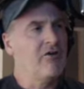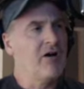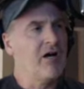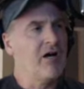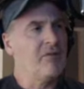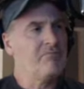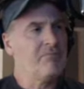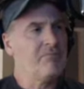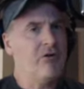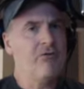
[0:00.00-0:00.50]

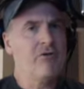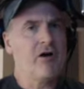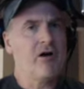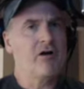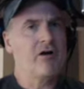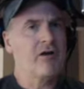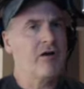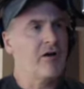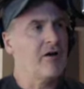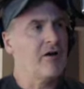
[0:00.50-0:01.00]

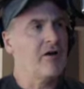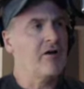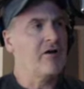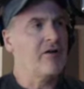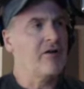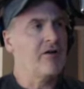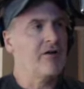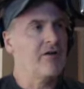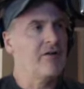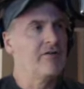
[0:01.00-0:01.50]
Podunk,
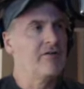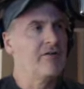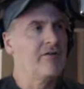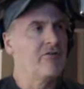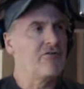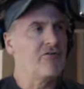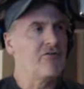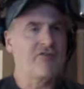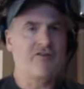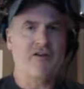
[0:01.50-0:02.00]

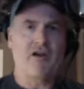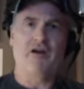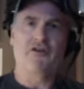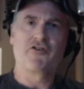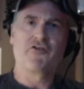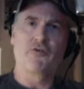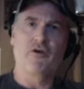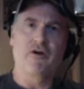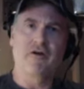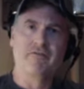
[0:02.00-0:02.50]

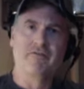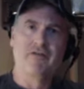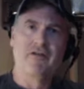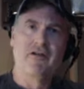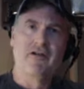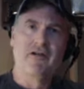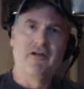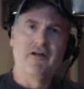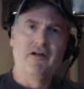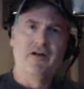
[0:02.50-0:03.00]
Saskatchewan,
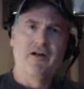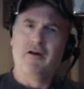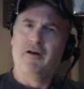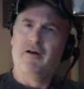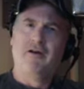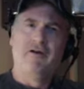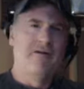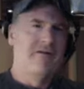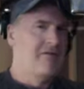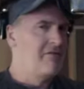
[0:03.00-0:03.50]

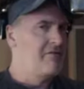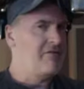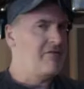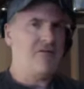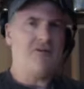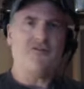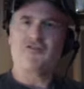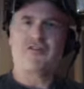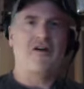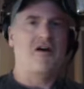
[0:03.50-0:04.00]

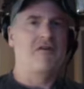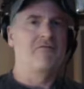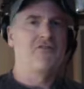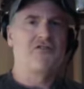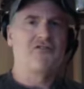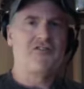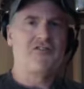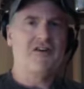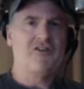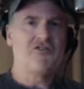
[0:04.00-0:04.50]
this
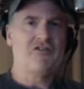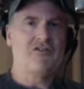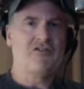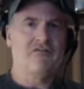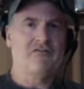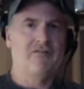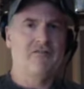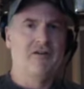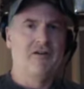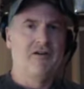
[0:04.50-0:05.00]

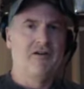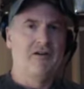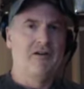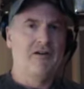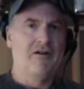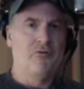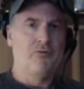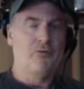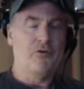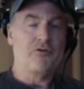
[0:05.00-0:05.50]
conversation
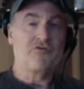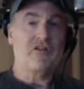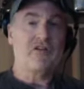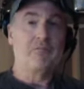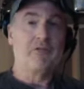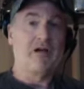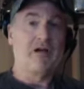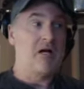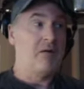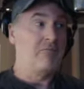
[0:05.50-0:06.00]
would seem
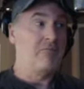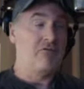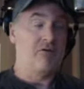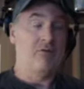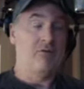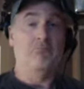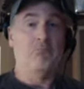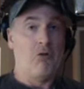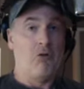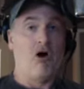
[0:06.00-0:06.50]
like I'm
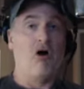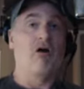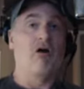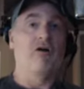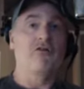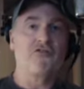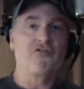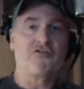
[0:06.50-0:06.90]
from Mars.